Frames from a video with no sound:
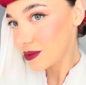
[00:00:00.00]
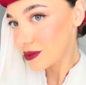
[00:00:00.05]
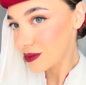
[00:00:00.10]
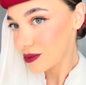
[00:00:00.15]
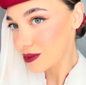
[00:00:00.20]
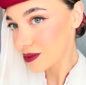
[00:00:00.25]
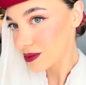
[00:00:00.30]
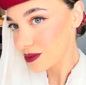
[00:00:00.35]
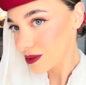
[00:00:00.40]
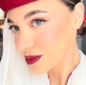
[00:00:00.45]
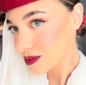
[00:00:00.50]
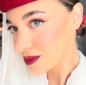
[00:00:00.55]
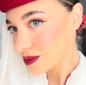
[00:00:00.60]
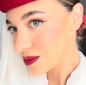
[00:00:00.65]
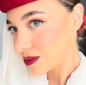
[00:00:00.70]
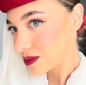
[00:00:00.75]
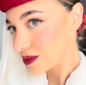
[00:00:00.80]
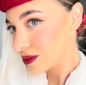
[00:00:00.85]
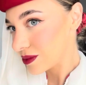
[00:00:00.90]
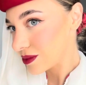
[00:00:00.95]
Hi and welcome
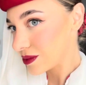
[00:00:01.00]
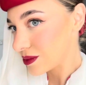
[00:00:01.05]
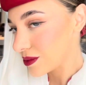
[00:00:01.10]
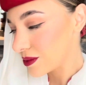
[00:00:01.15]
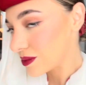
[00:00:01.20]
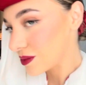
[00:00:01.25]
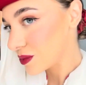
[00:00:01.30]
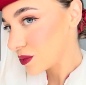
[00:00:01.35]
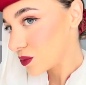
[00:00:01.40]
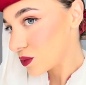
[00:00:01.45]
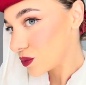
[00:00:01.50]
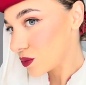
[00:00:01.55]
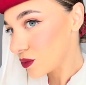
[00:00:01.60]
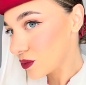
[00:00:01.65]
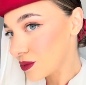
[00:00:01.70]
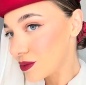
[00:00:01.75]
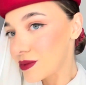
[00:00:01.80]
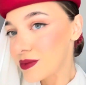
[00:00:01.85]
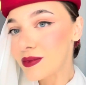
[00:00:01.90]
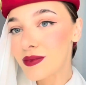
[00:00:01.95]
to my channel.
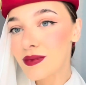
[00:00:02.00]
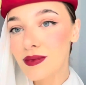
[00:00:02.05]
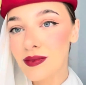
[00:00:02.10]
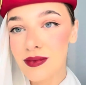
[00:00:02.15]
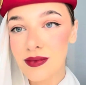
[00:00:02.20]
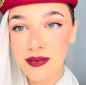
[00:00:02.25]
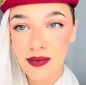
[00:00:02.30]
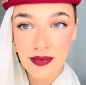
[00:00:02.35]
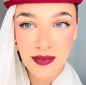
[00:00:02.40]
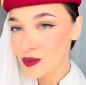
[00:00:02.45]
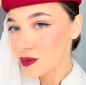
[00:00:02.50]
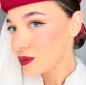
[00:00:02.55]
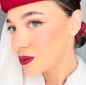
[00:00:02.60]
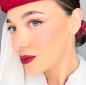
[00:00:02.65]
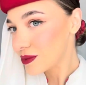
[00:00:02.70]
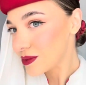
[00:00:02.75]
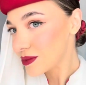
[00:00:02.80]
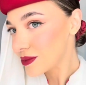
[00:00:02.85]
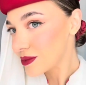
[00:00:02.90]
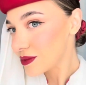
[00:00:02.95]
Today I'm going to show you how
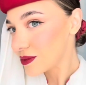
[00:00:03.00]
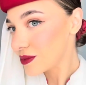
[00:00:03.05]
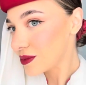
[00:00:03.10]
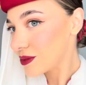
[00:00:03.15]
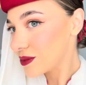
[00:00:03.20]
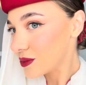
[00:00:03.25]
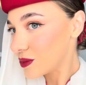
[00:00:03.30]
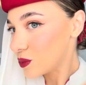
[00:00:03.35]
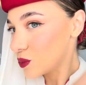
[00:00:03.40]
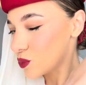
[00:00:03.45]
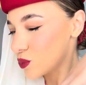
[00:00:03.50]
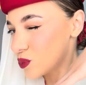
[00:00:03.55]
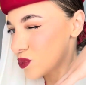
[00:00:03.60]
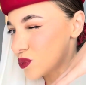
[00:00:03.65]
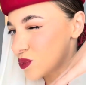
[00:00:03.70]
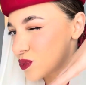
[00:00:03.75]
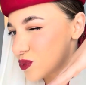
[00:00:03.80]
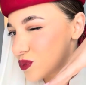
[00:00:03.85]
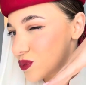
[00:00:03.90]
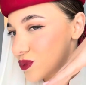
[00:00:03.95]
to achieve
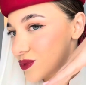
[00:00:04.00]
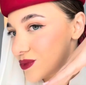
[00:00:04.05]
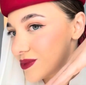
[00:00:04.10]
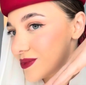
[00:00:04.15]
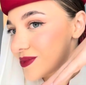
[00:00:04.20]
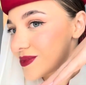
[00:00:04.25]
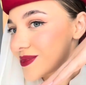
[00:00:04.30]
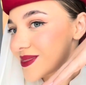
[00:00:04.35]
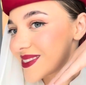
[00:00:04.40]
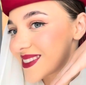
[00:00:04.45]
this cabin